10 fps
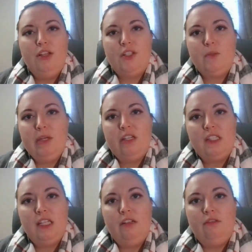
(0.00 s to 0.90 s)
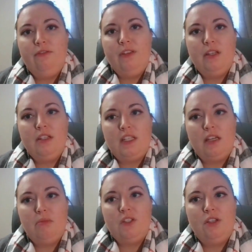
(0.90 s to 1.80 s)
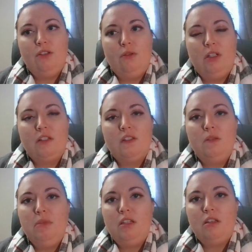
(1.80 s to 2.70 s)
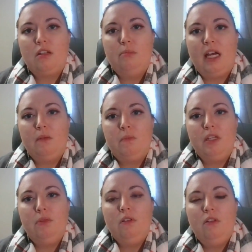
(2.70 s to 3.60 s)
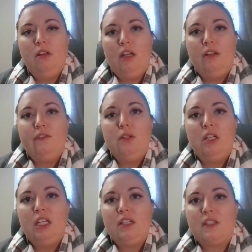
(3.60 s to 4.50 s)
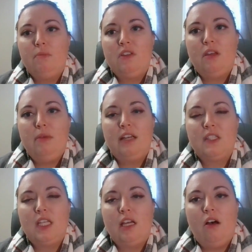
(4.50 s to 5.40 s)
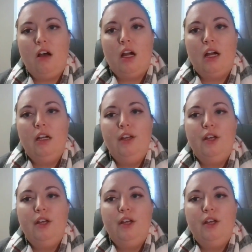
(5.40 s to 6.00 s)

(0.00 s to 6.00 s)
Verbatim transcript: Just because they don't feel the same as you doesn't mean that they're bad people, and if you can accept them as they are,